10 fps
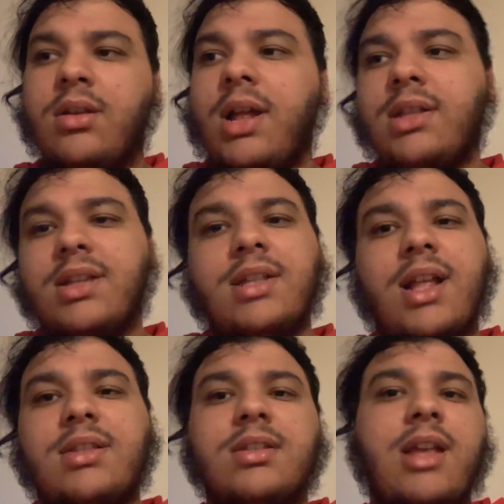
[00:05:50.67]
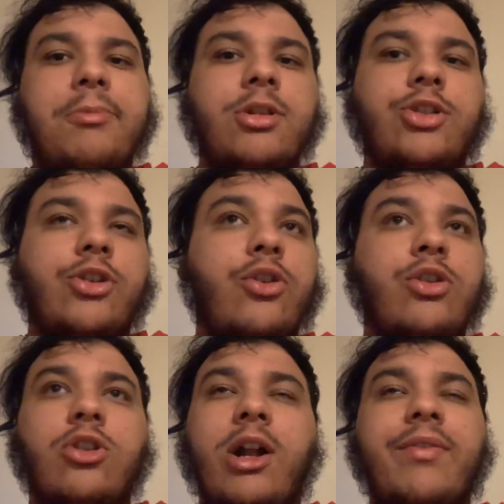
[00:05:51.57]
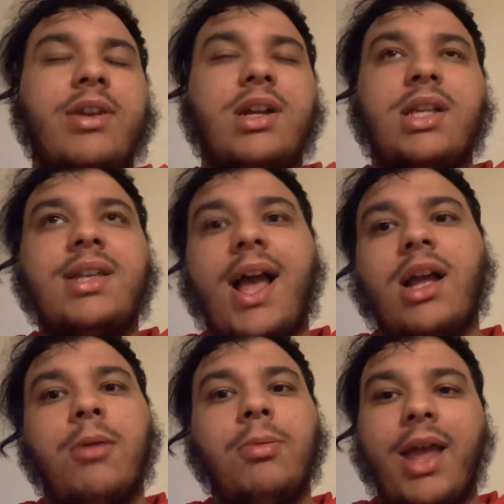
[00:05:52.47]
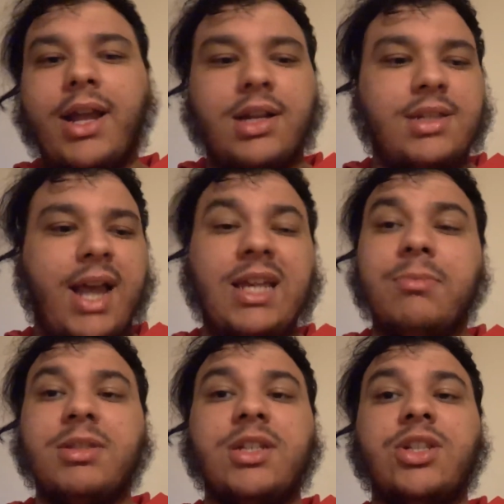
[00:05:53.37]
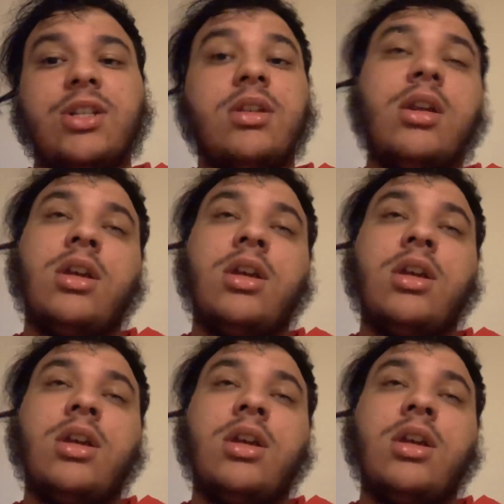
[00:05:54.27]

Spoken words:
That's a substitute who's not even an attacker playing an attacking position.